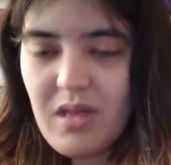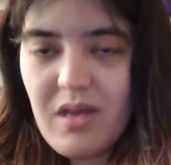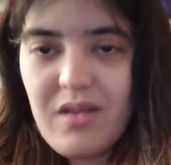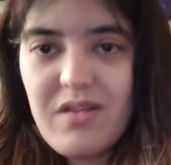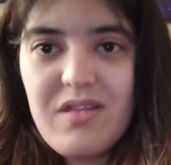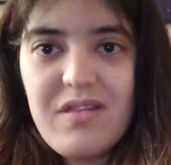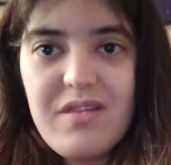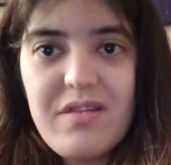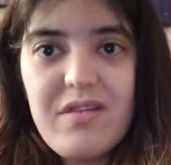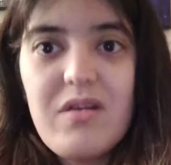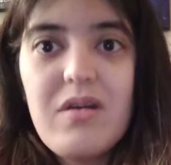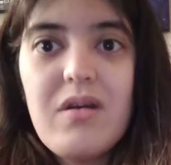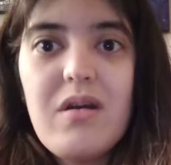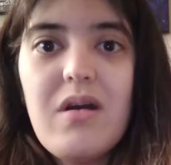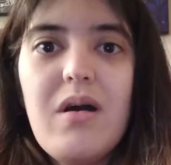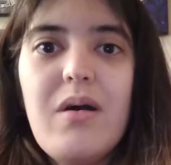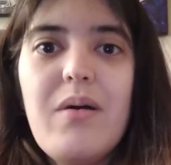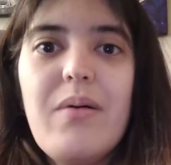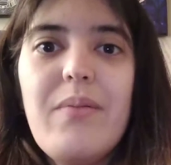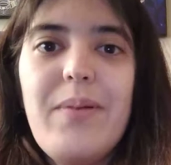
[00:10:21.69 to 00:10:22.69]
It's
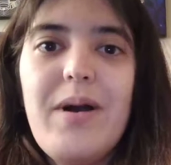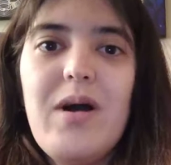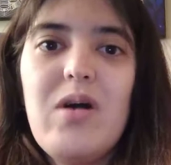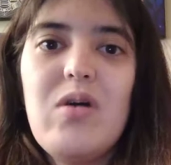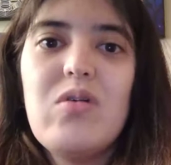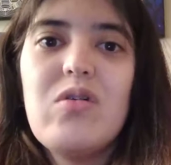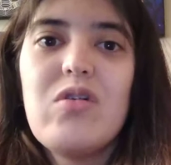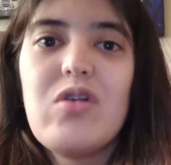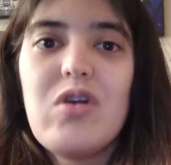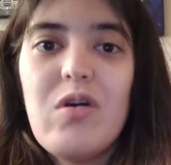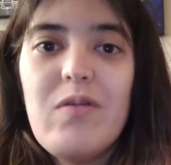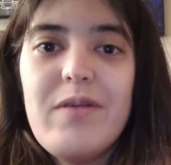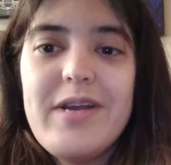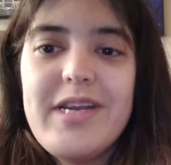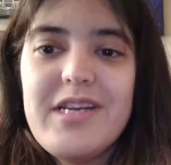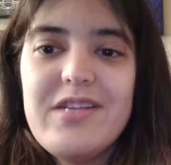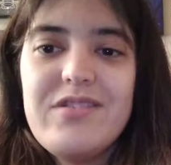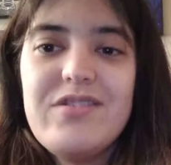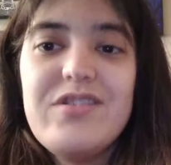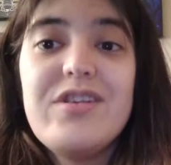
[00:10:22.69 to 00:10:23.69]
about going
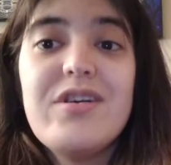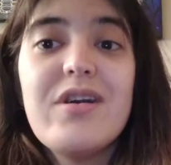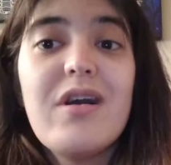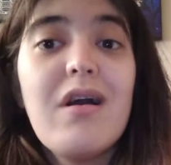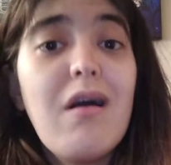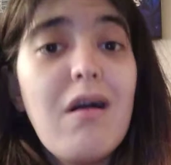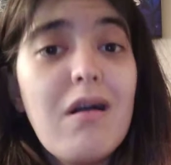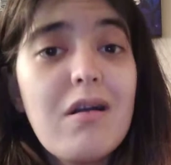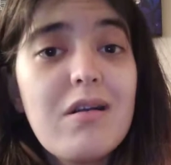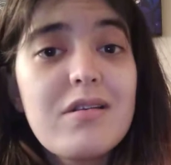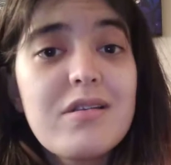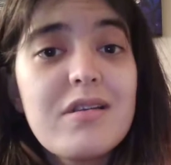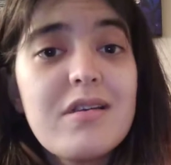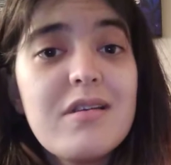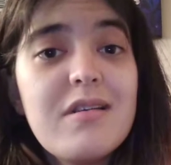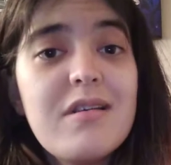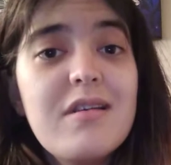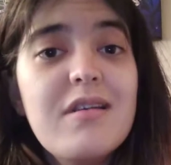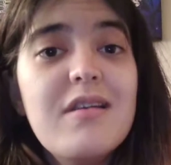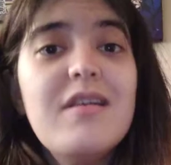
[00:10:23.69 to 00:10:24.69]
into your heart
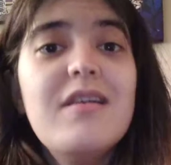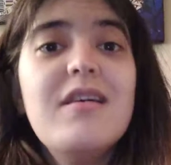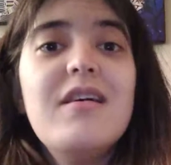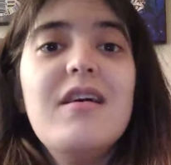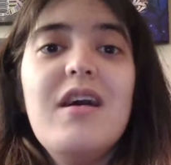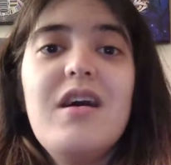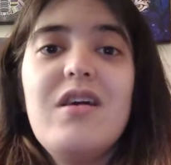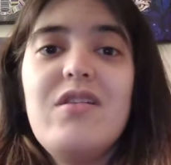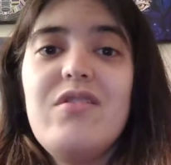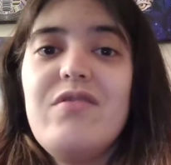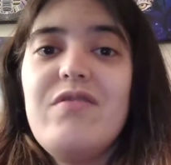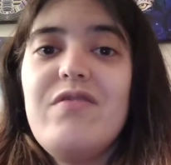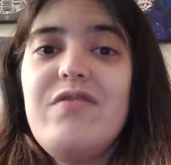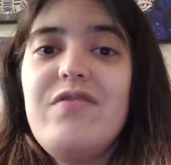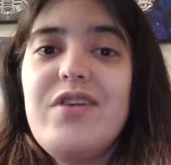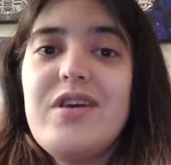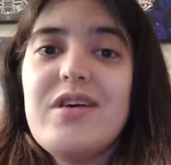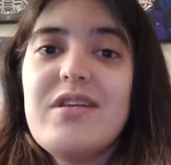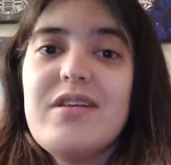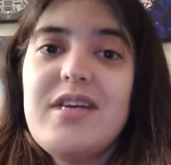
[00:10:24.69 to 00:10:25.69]
and
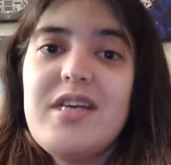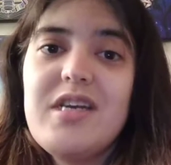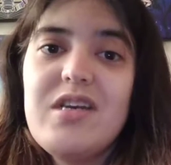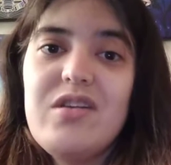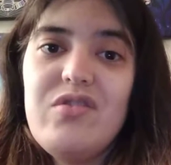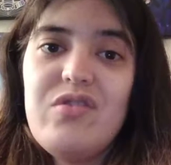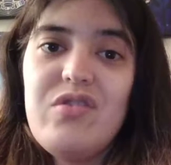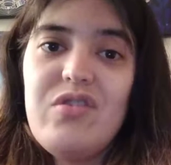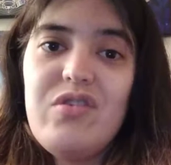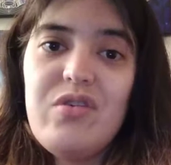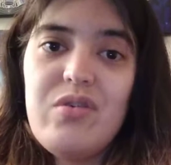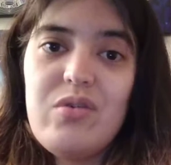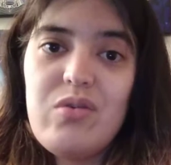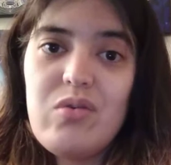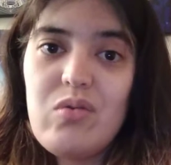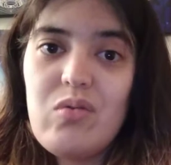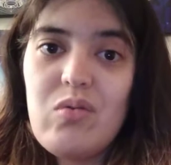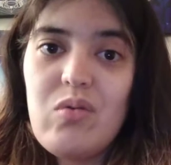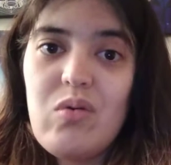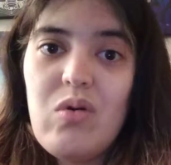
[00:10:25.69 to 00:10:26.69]
feeling
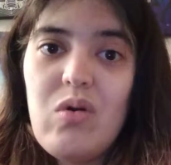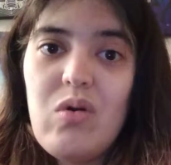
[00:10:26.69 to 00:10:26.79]
into